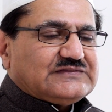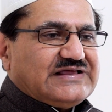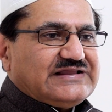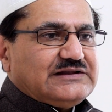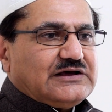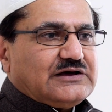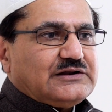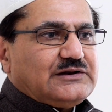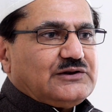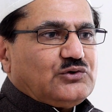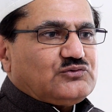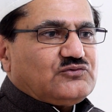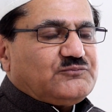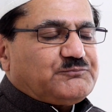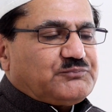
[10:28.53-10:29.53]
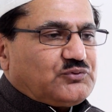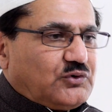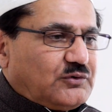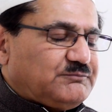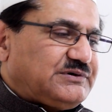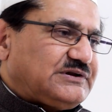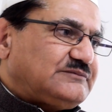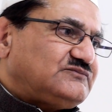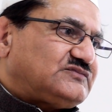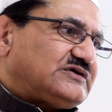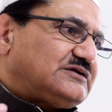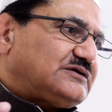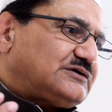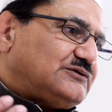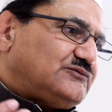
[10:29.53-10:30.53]
then a lot of
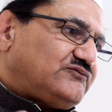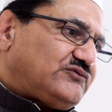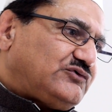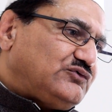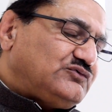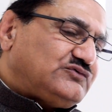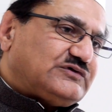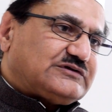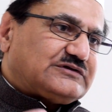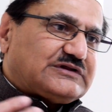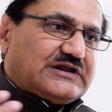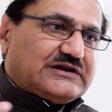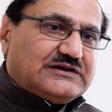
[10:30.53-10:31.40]
problems and confusion